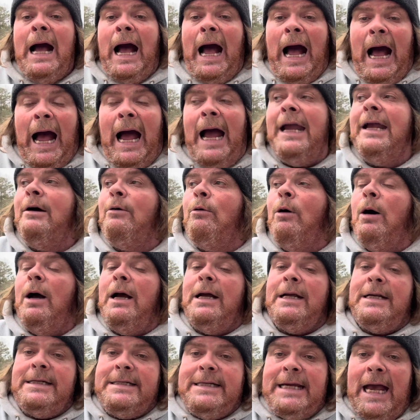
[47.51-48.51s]
Iowa,
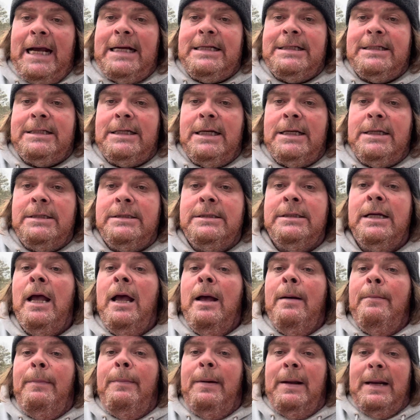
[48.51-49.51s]
and Texas,
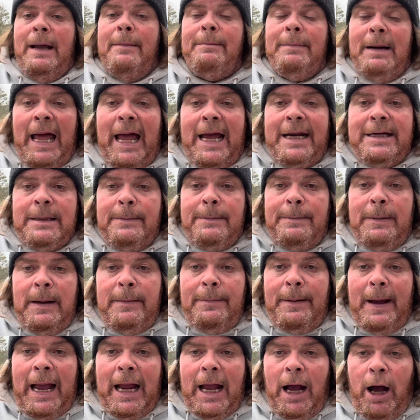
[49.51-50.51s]
but I'm glad to be
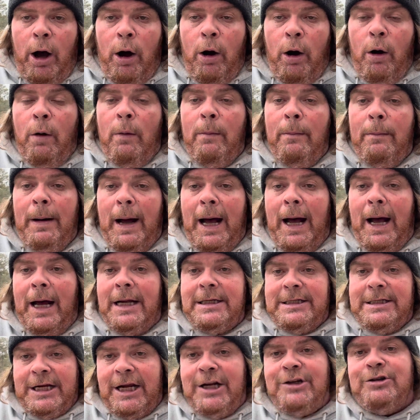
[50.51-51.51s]
back home
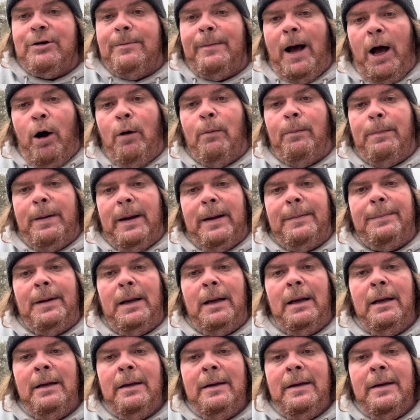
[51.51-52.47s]
teaching my home people.